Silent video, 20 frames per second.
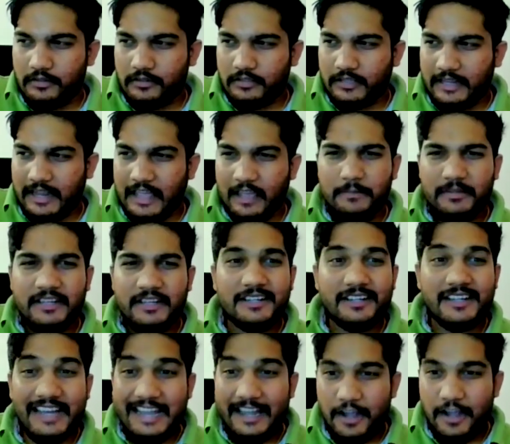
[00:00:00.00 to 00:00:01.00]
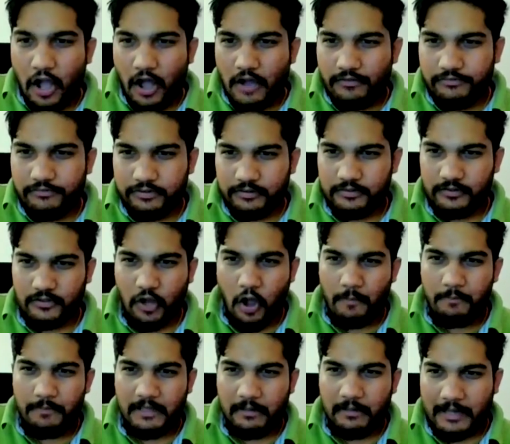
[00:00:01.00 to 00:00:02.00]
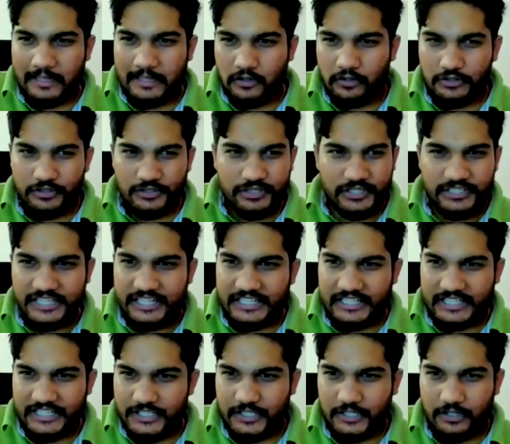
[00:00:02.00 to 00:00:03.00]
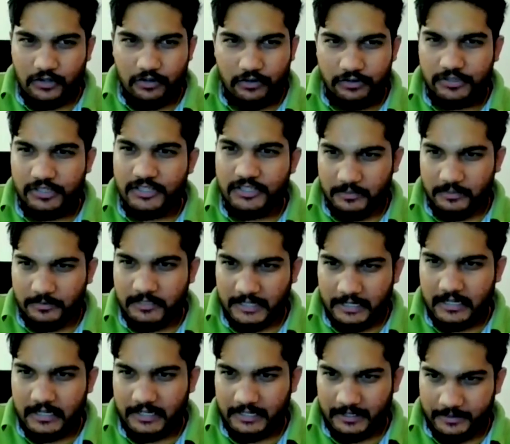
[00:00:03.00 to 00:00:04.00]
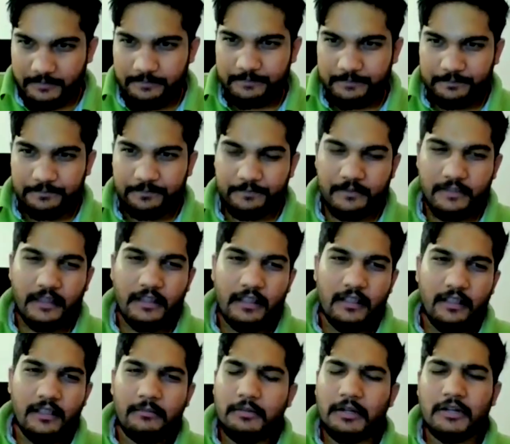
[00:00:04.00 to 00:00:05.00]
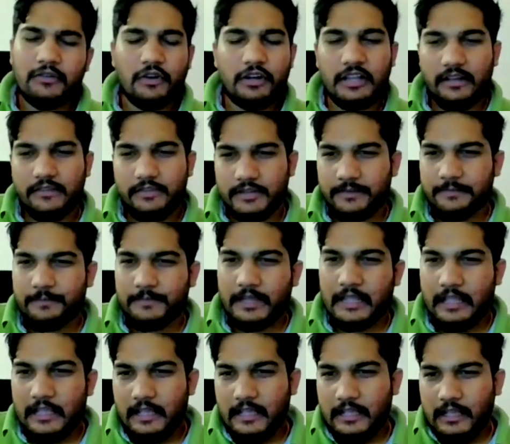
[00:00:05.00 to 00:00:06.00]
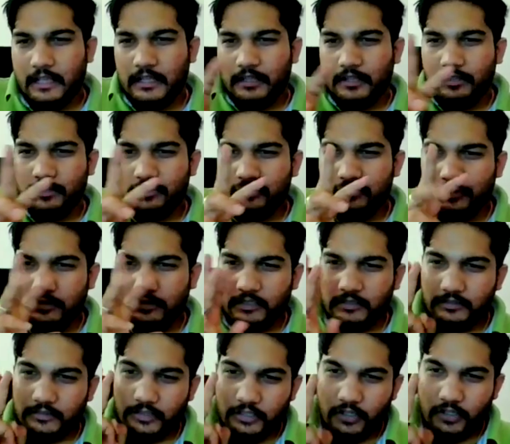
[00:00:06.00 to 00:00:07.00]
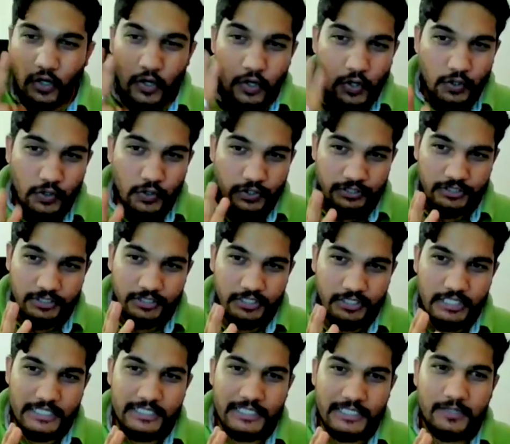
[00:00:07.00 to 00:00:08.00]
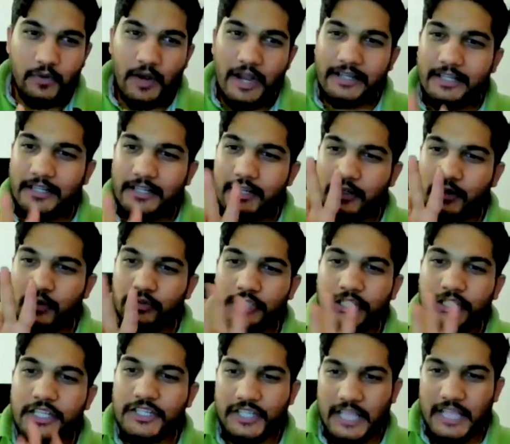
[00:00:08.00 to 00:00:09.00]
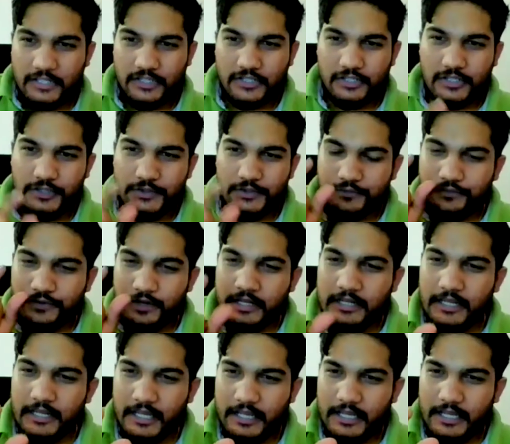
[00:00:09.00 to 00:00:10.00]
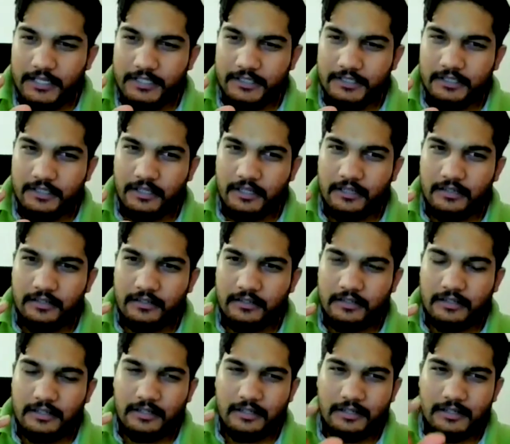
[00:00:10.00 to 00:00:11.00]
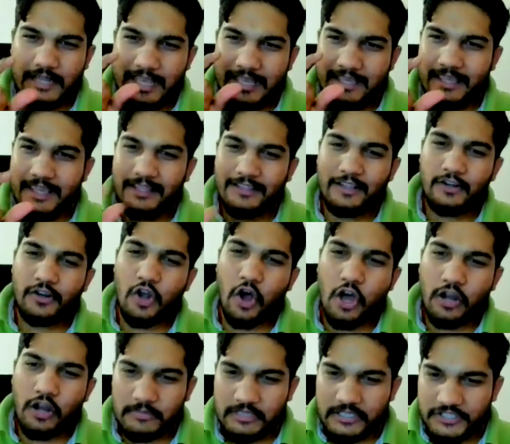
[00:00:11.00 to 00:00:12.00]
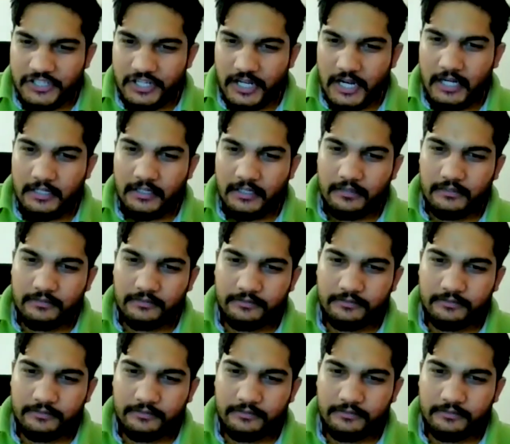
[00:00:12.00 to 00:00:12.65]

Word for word: you know, there have been a trend of copying my courses and teaching courses similarly. But whatever. So the, the course is divided into three sections. One is taking the normal chart.